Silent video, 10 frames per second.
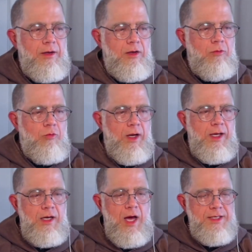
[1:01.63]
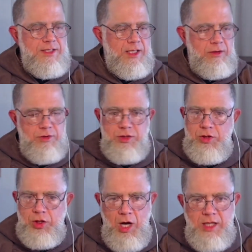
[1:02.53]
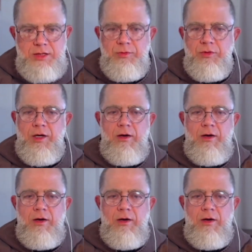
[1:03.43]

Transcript: recognizing the gospel there